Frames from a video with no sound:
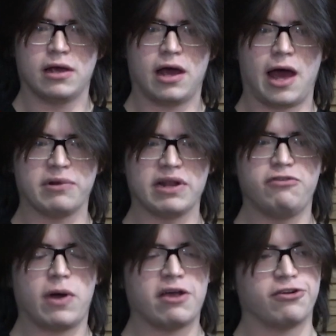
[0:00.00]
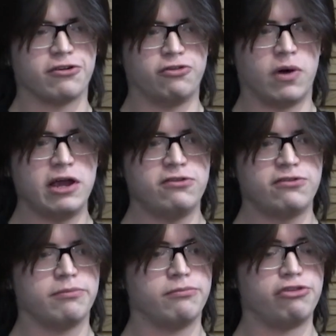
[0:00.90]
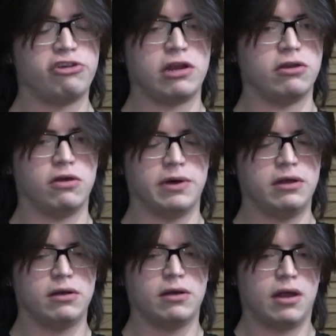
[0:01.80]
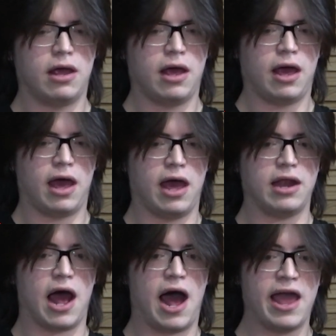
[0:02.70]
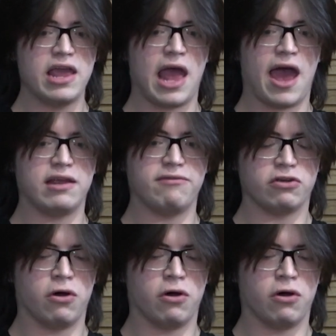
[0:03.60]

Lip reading: I believe you asked her twice. She didn't do it. And I had even called